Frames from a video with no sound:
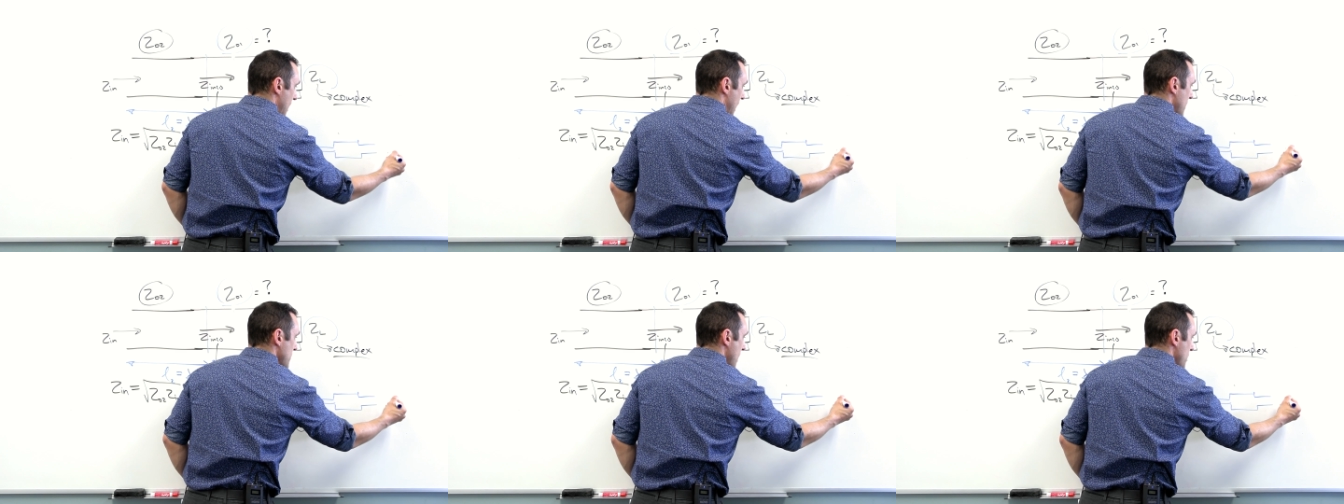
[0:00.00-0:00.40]

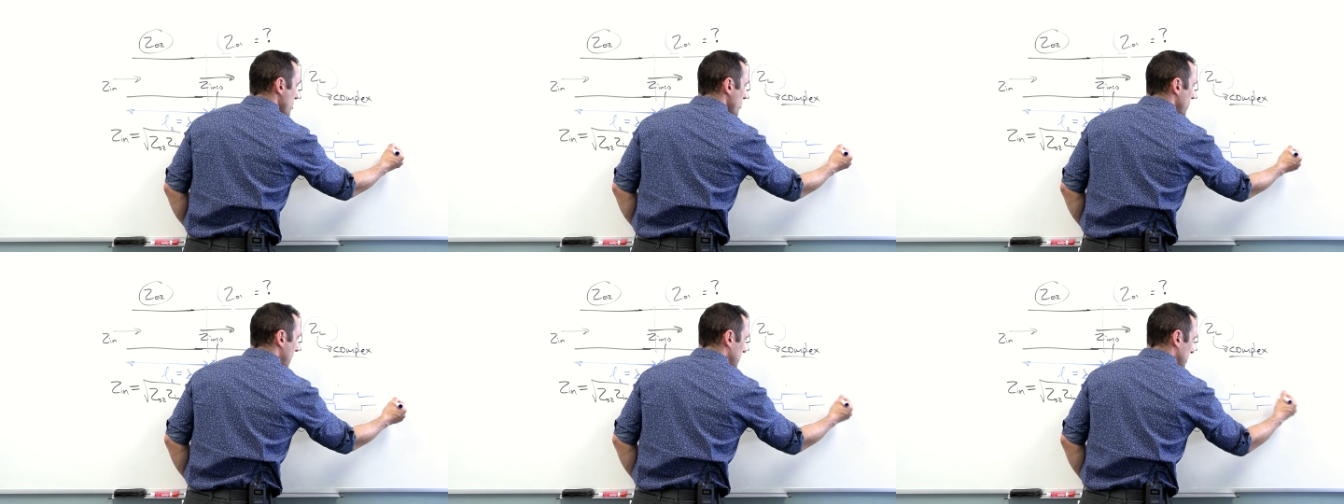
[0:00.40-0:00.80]
and then
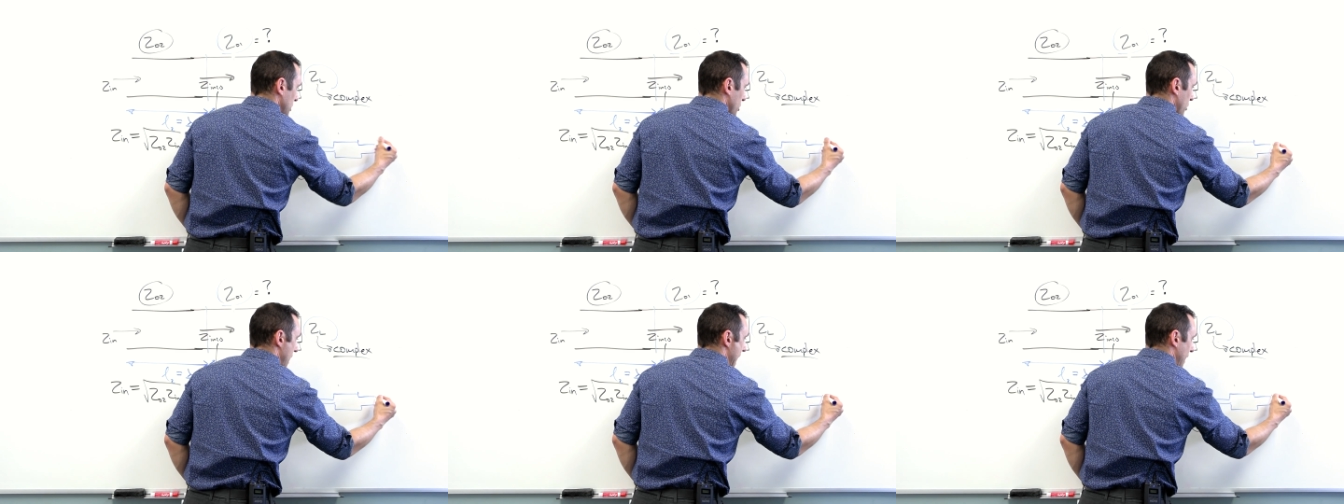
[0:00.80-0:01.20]
you get to
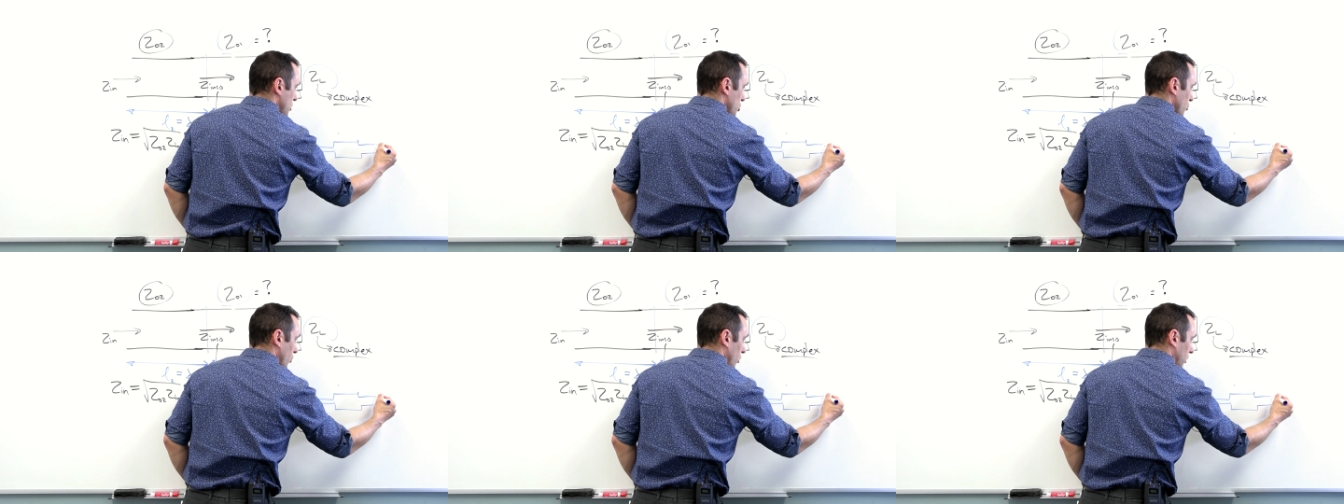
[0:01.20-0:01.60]
your
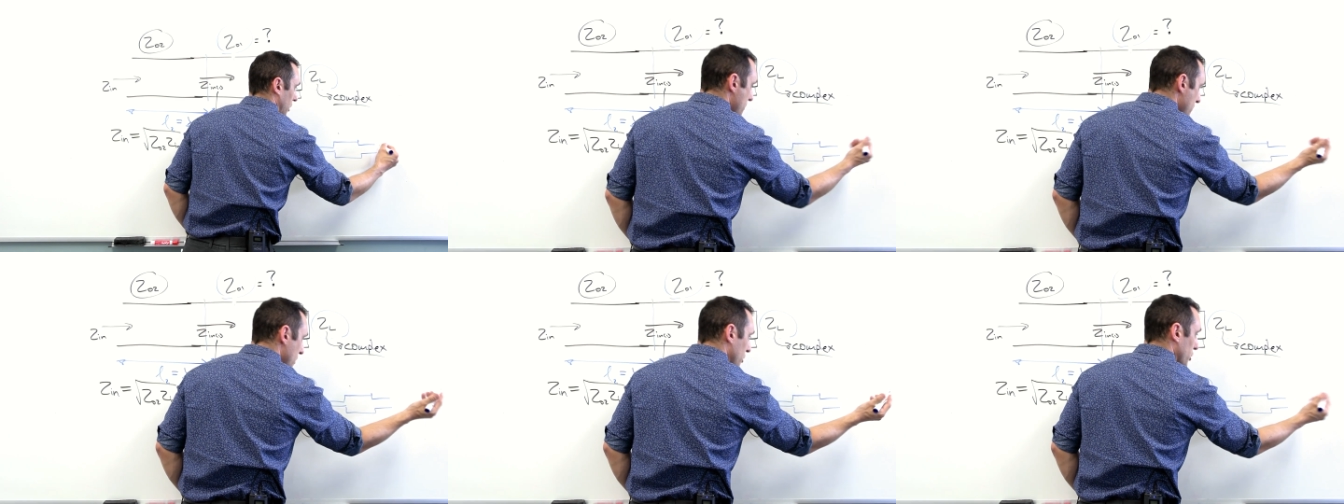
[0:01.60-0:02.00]
actual
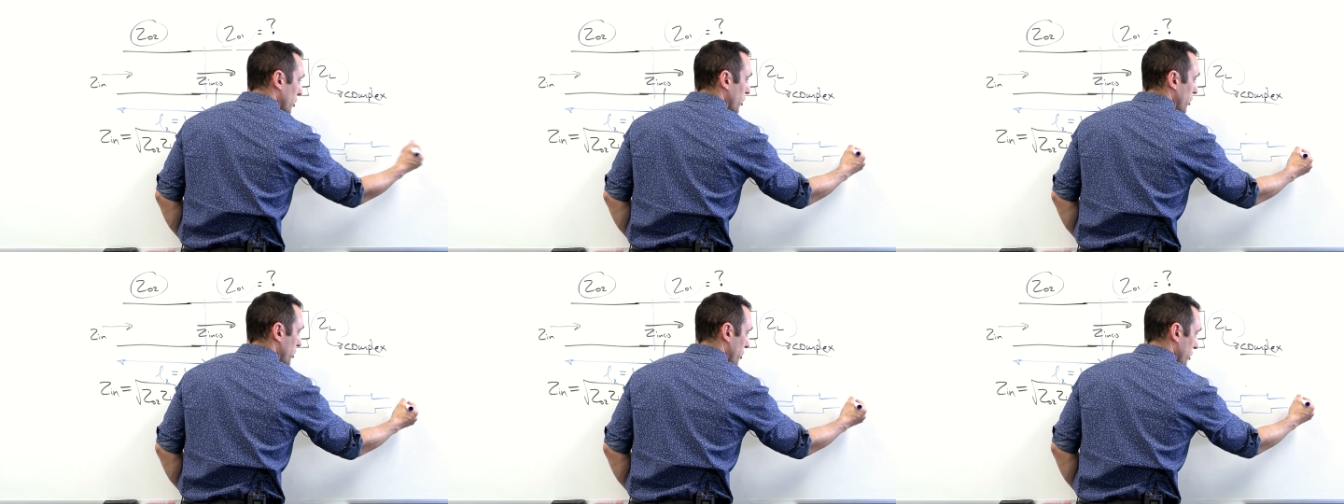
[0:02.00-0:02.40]
emitter
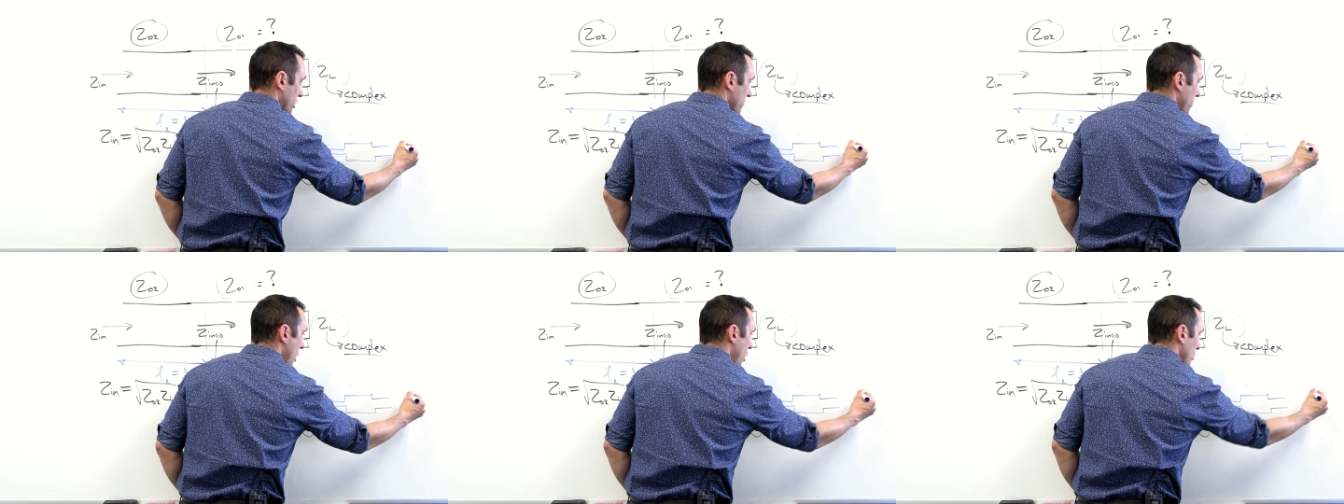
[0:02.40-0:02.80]
or your
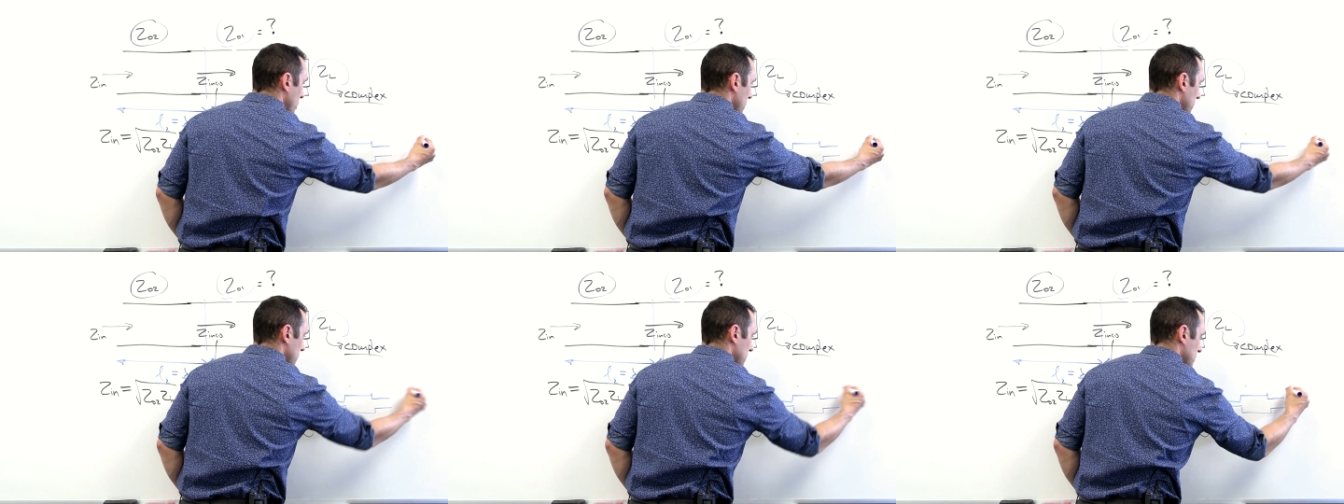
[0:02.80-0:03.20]
component.